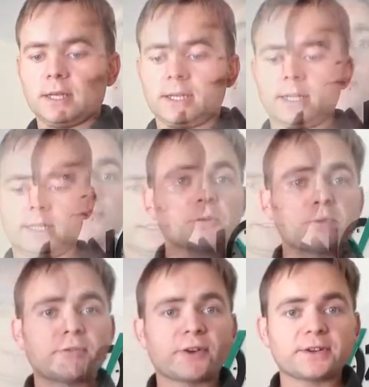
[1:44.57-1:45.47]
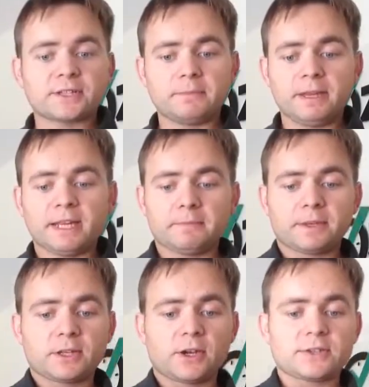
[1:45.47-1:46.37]
Augusto prefers the Mini
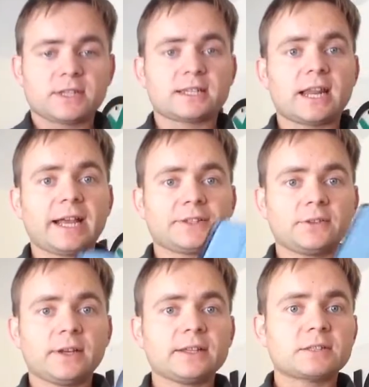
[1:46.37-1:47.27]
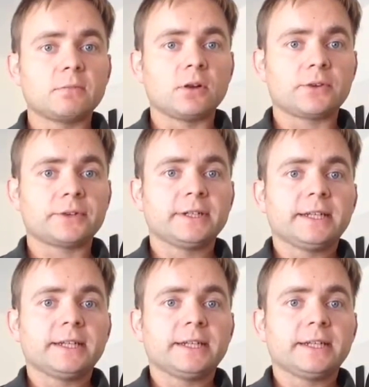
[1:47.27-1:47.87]
because it's lighter and smaller,